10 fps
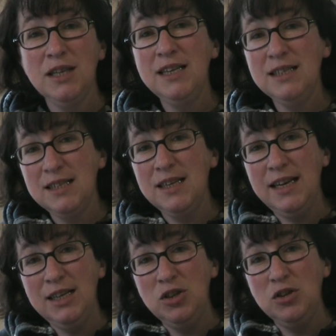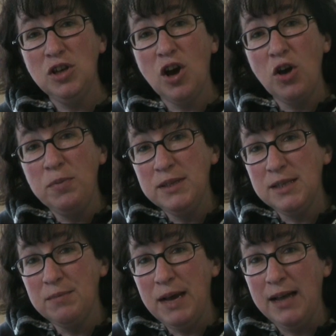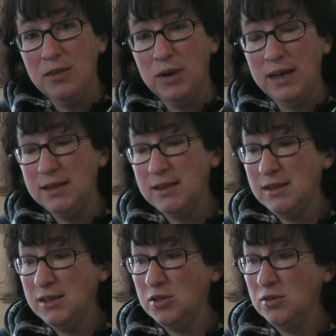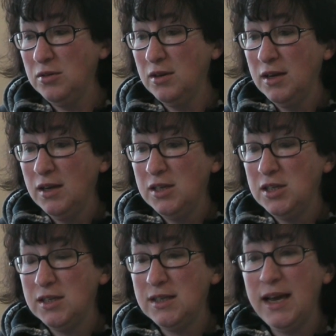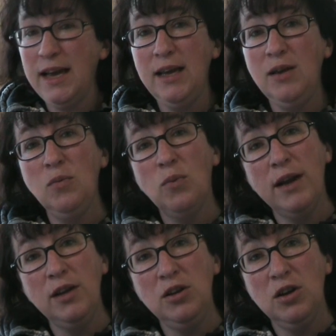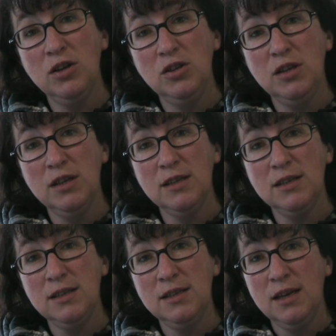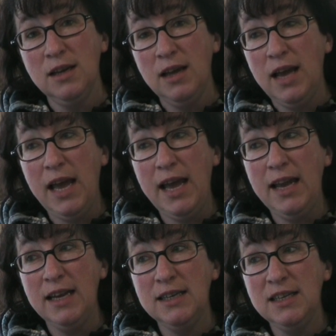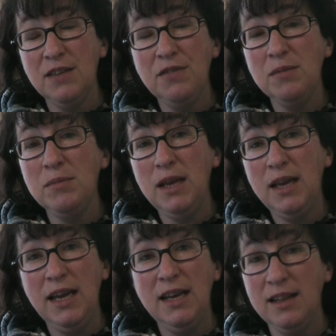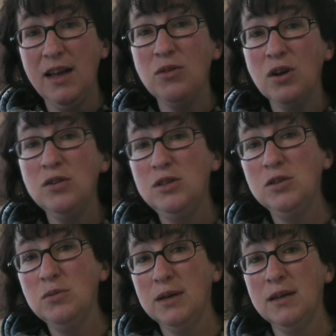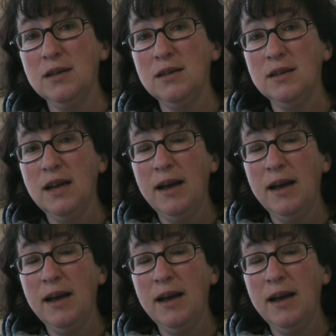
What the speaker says: They just need you to open some pathways to say, why don't you go do this, and give them their head, and they'll go do it.